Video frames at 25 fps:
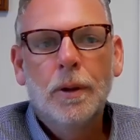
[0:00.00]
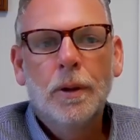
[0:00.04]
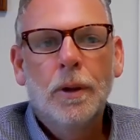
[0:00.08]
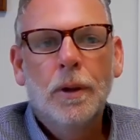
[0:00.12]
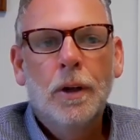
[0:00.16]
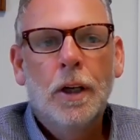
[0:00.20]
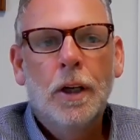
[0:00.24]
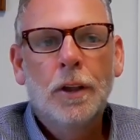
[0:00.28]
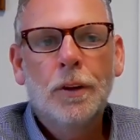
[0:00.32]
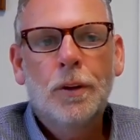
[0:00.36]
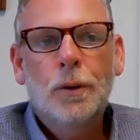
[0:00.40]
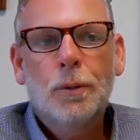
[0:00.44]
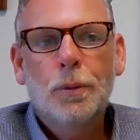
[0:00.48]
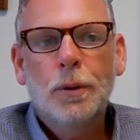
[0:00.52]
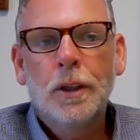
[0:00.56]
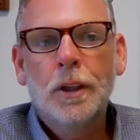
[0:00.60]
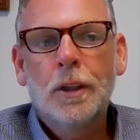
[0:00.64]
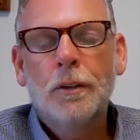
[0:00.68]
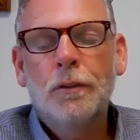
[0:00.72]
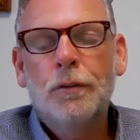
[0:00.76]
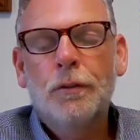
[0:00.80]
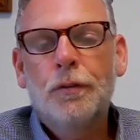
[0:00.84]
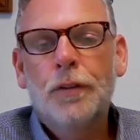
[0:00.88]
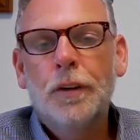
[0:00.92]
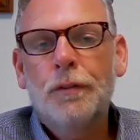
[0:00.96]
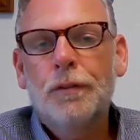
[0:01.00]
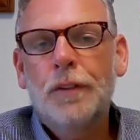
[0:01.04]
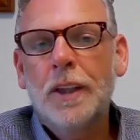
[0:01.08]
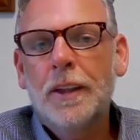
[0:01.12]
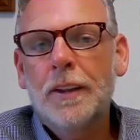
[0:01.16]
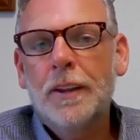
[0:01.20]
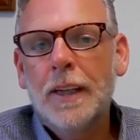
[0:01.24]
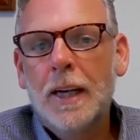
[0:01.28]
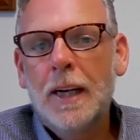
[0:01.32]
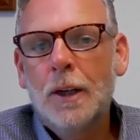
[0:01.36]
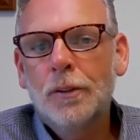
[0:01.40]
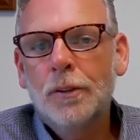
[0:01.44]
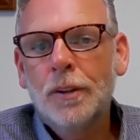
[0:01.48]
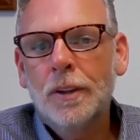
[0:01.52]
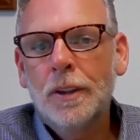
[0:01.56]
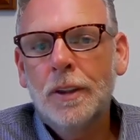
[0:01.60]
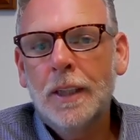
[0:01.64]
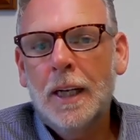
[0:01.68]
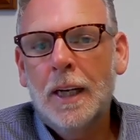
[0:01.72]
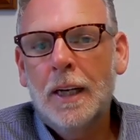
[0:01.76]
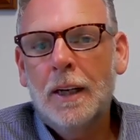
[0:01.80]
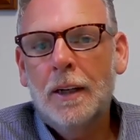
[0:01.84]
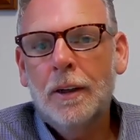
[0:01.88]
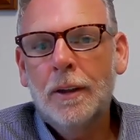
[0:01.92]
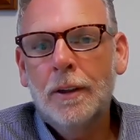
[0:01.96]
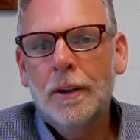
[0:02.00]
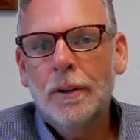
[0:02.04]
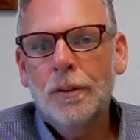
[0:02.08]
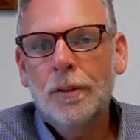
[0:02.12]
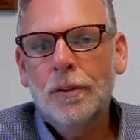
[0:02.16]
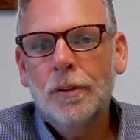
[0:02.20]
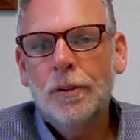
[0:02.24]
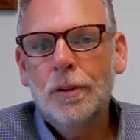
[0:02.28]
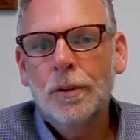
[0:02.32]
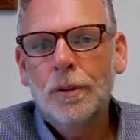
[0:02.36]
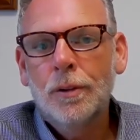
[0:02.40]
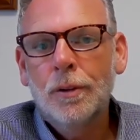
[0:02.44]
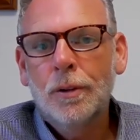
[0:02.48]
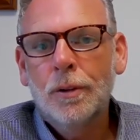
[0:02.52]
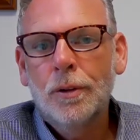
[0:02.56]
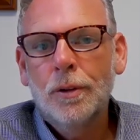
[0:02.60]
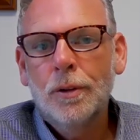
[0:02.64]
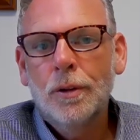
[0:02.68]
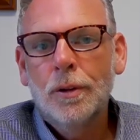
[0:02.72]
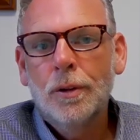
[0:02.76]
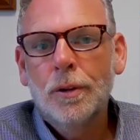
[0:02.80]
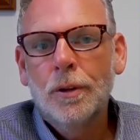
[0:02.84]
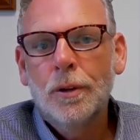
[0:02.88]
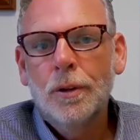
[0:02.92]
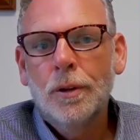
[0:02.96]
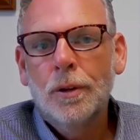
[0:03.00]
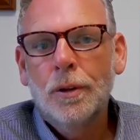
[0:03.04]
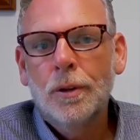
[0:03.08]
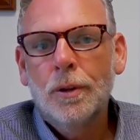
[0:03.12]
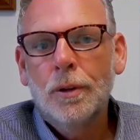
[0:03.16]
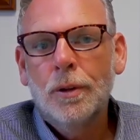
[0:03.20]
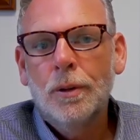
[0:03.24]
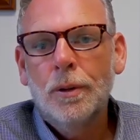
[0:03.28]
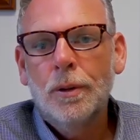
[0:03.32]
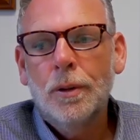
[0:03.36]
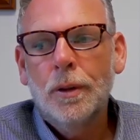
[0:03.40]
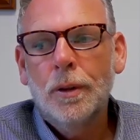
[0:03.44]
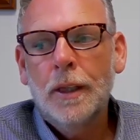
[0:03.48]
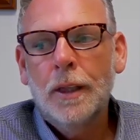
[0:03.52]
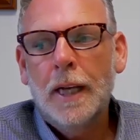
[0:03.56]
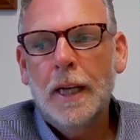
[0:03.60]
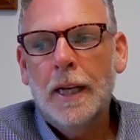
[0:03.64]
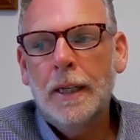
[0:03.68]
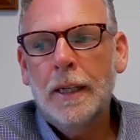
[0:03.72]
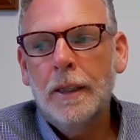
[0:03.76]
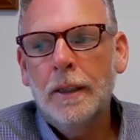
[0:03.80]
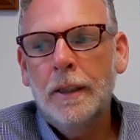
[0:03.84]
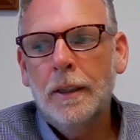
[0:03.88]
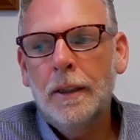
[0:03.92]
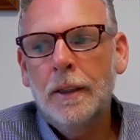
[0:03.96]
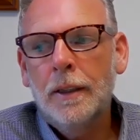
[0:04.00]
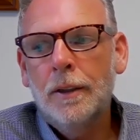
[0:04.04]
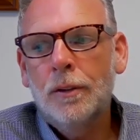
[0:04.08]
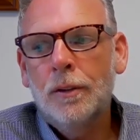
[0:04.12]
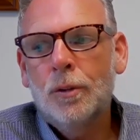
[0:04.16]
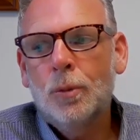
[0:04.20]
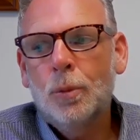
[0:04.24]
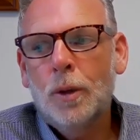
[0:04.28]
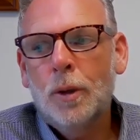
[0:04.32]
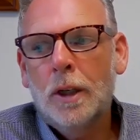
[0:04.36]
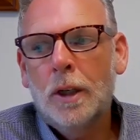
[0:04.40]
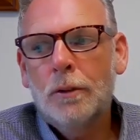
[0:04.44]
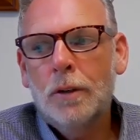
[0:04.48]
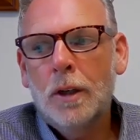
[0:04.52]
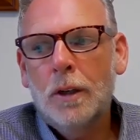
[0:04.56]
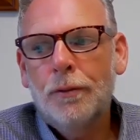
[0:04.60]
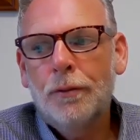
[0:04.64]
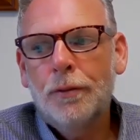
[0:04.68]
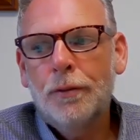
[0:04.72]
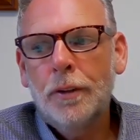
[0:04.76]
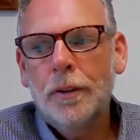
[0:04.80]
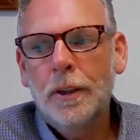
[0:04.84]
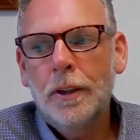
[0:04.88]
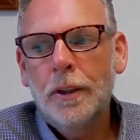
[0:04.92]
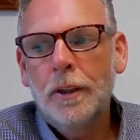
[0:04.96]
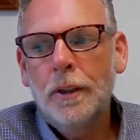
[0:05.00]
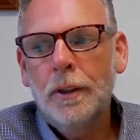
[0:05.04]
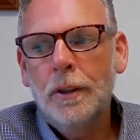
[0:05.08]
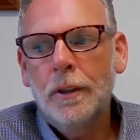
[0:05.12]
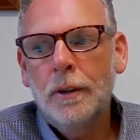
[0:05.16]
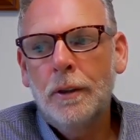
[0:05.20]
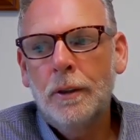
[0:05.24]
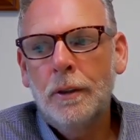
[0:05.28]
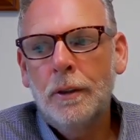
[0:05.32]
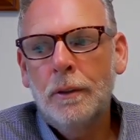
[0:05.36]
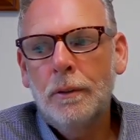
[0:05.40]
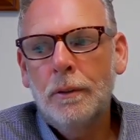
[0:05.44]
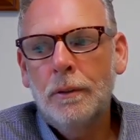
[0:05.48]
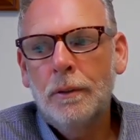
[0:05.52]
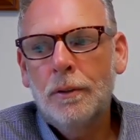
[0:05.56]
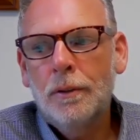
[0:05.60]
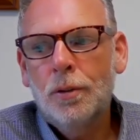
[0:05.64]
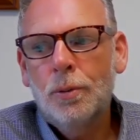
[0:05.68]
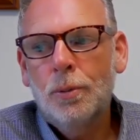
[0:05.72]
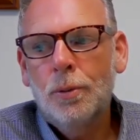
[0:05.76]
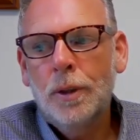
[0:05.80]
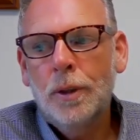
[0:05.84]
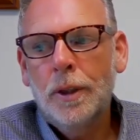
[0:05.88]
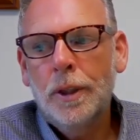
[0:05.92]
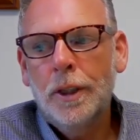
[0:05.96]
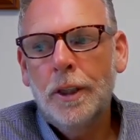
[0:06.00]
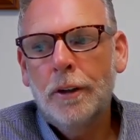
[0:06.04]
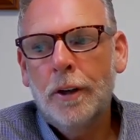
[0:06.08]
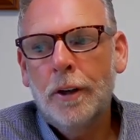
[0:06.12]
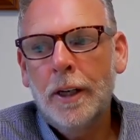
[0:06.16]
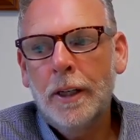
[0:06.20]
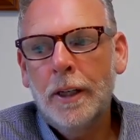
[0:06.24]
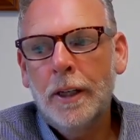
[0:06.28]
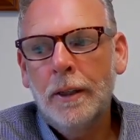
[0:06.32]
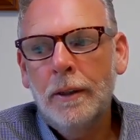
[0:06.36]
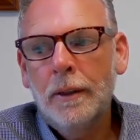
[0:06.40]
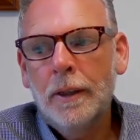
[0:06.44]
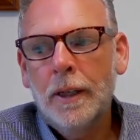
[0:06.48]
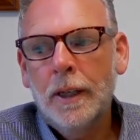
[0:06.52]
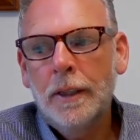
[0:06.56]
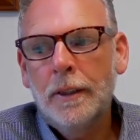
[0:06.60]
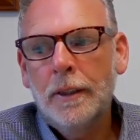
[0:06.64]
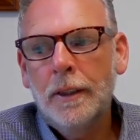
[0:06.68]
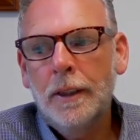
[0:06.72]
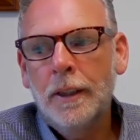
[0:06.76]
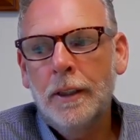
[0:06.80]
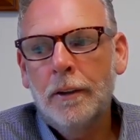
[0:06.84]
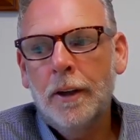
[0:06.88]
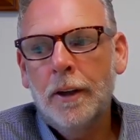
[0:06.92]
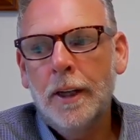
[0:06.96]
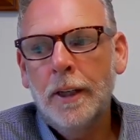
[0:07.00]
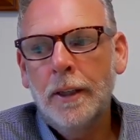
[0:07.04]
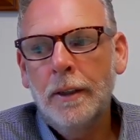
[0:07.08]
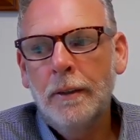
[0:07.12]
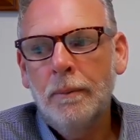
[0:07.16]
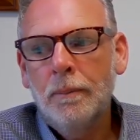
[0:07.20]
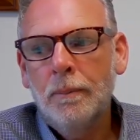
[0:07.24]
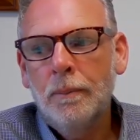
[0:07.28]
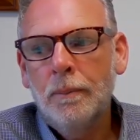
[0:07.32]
on $350,000, that is what, roughly 20 grand, 19 grand?